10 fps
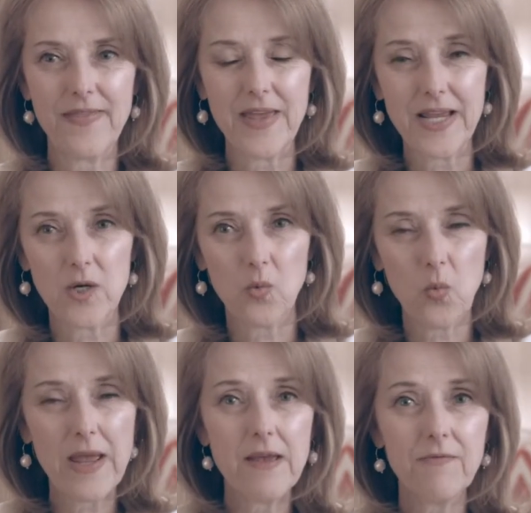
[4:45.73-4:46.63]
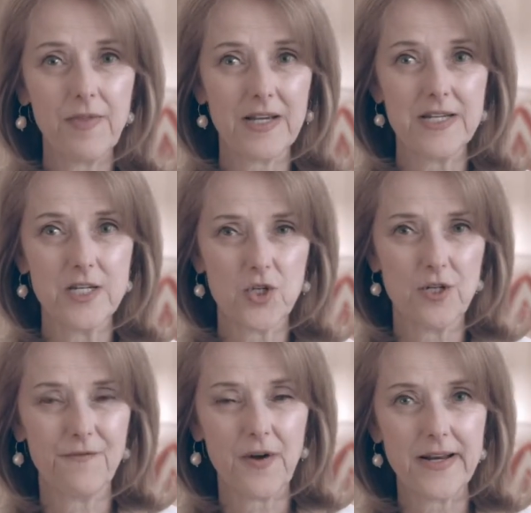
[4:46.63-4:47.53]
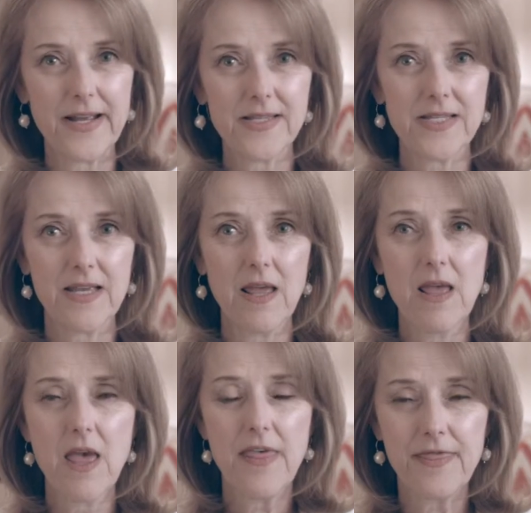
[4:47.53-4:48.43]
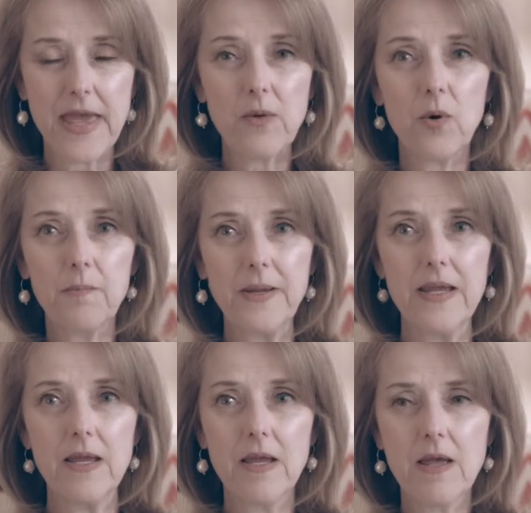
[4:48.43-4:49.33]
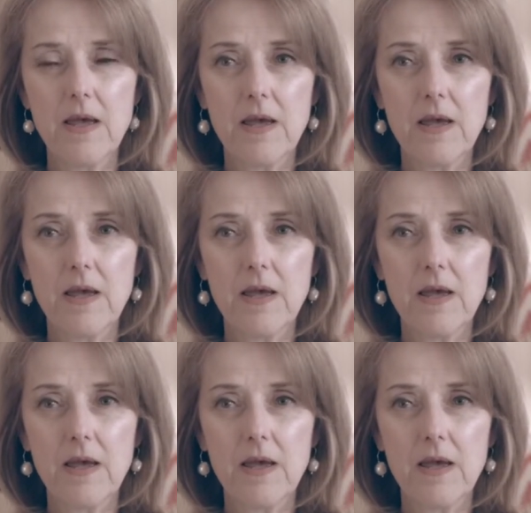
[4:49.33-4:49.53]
and they can waive the condition of financing, they will be